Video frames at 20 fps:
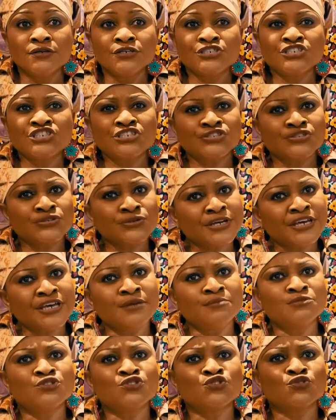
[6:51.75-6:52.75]
She took
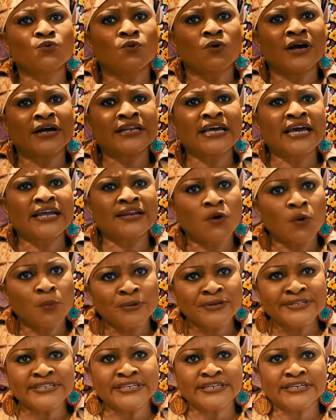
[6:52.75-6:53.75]
him to one and
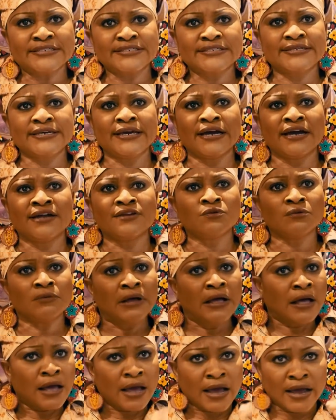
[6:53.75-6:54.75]
opened it, and
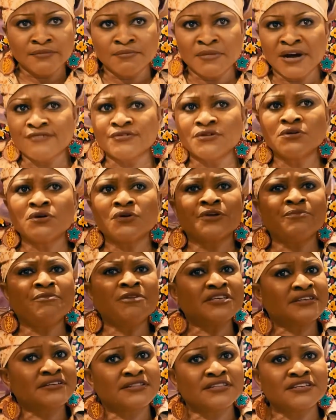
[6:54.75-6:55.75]
Mavungu
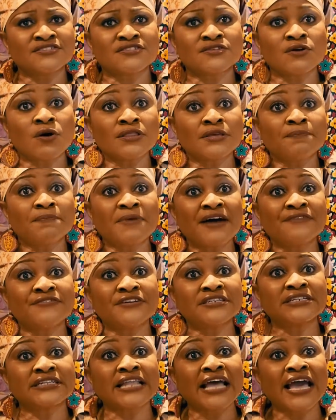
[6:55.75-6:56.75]
immediately saw the
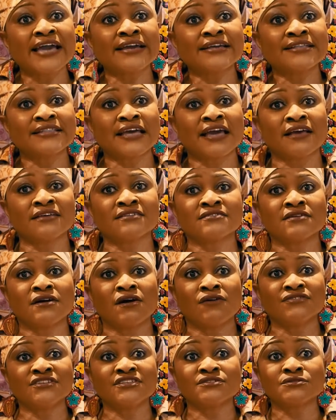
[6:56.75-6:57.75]
perfect likeness
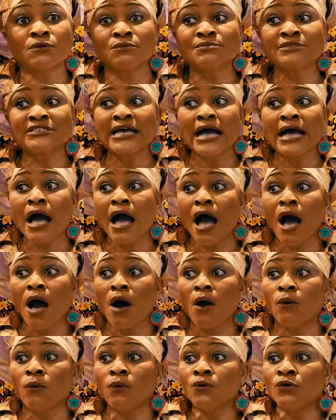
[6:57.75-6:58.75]
of his own
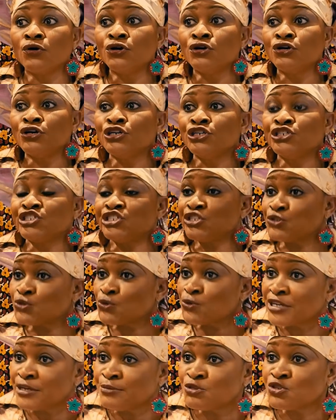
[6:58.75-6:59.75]
town. She
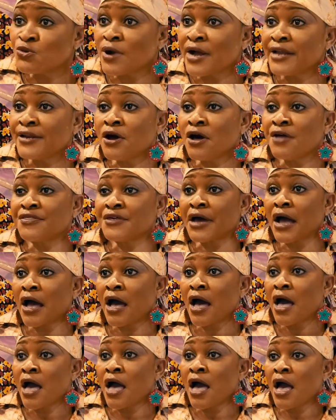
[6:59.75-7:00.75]
took him to another,
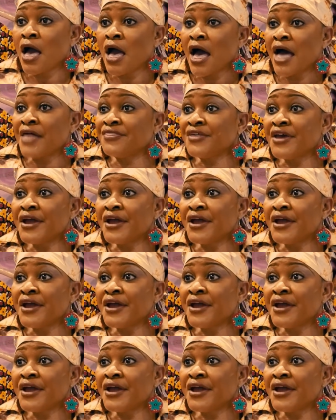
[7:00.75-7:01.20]
and